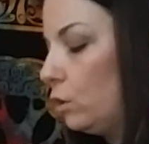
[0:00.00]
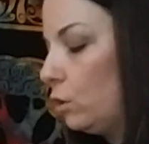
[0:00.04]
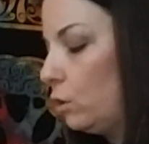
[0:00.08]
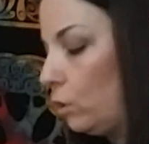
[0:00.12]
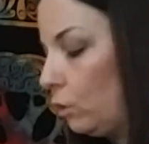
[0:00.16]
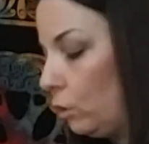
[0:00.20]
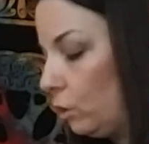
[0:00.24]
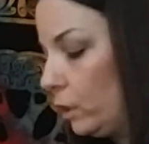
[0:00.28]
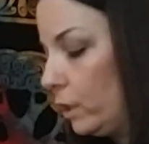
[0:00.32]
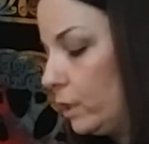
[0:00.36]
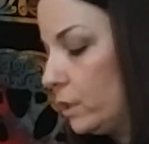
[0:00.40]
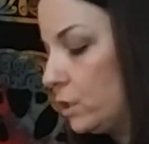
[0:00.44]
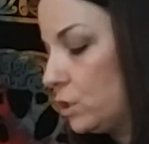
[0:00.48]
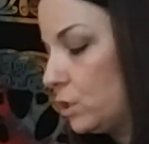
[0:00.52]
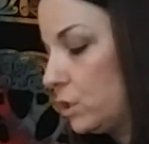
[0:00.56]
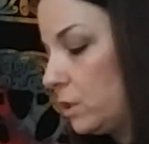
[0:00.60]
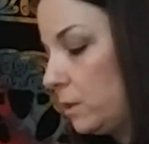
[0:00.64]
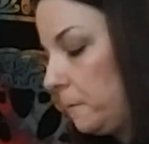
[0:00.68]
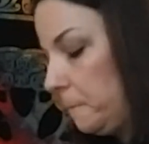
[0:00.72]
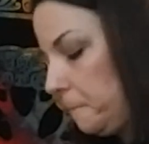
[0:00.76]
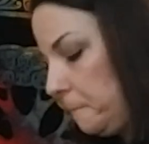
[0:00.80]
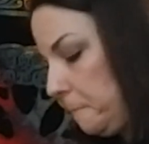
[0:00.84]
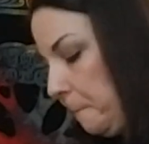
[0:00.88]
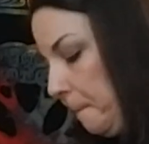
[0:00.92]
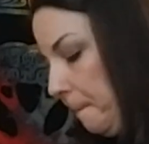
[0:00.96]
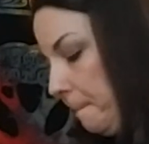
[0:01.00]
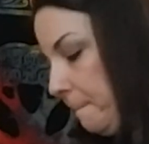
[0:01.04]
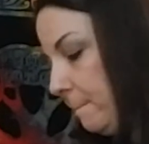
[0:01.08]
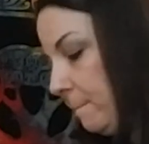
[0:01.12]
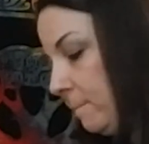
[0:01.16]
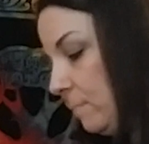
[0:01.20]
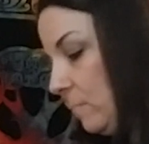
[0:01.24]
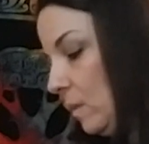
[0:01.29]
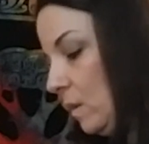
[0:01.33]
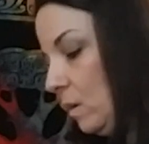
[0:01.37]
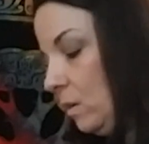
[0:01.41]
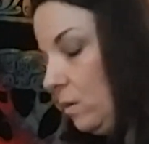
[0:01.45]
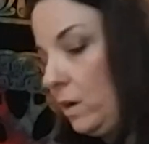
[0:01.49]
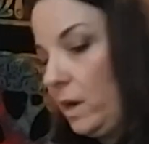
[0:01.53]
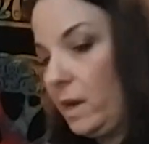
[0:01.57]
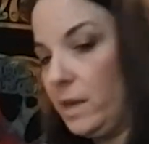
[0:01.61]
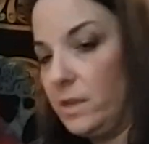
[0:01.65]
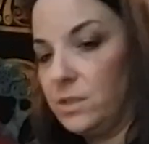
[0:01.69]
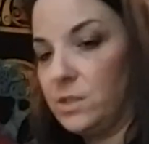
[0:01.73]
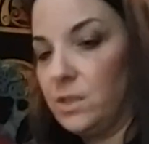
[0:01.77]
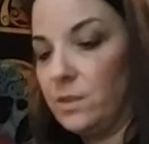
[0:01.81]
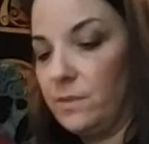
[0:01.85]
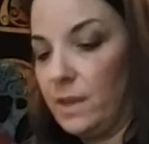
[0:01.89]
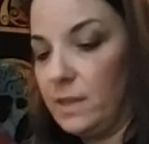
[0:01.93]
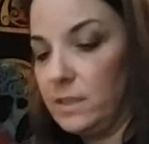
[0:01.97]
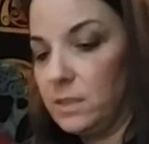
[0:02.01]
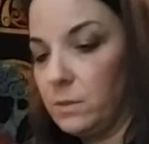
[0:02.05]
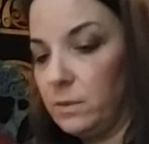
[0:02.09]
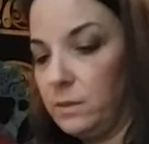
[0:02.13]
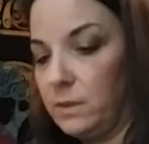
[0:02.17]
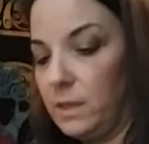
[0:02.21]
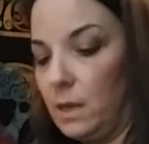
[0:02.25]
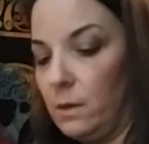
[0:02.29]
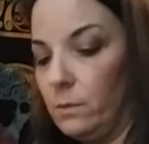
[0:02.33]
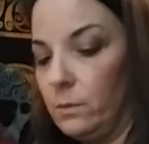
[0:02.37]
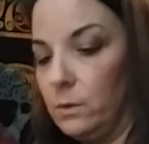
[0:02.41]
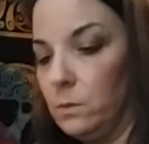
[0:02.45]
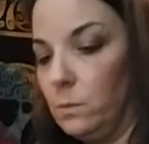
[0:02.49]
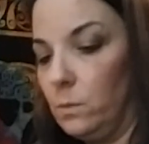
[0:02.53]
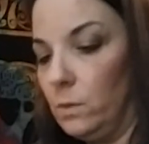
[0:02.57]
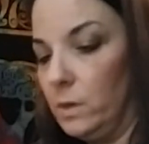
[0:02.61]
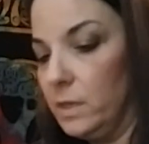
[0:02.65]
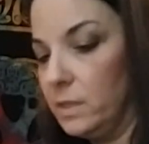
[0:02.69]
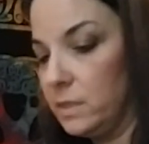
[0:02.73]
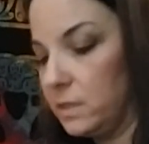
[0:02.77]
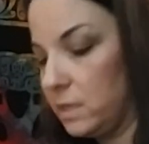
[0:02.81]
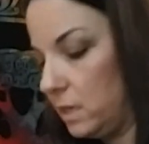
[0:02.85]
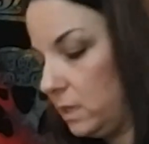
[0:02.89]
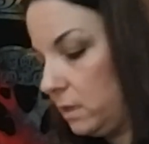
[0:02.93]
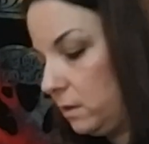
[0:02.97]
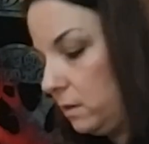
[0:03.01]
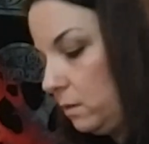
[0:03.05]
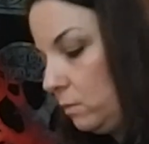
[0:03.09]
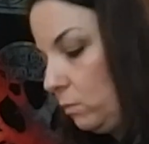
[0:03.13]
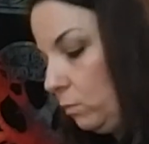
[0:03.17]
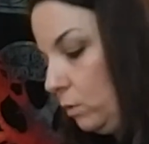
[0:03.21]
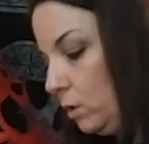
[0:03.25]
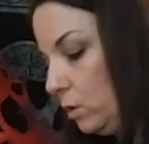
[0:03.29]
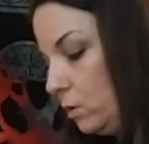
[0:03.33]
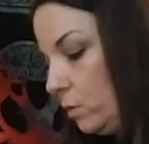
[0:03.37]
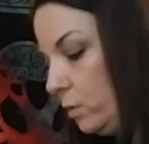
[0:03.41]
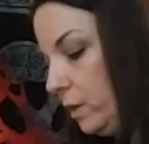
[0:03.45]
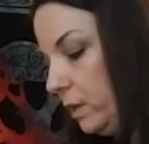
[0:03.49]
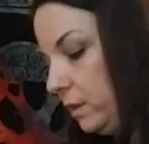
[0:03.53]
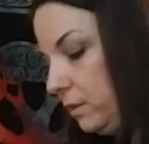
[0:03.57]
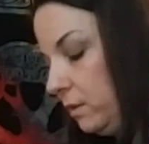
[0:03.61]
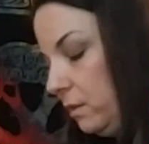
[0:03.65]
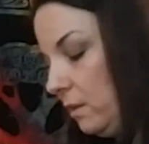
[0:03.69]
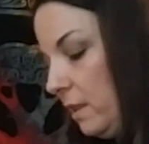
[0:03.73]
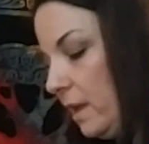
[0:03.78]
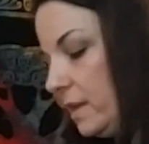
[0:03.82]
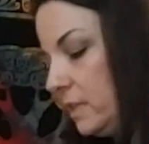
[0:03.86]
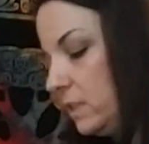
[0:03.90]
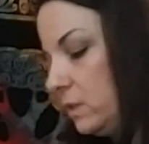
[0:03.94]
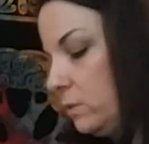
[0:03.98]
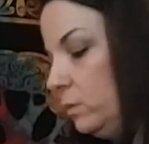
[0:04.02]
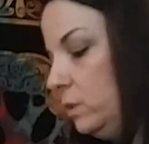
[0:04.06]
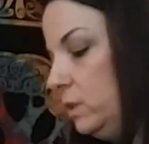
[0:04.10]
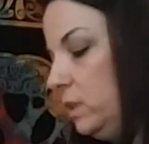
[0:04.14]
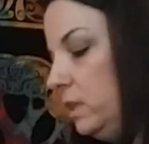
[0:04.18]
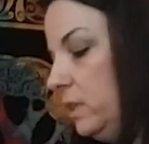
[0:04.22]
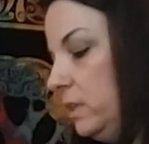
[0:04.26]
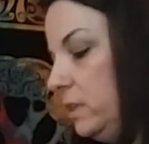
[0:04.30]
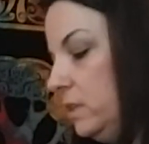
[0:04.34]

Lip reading: courage. All right, so that's what that one was. And real quick, the last one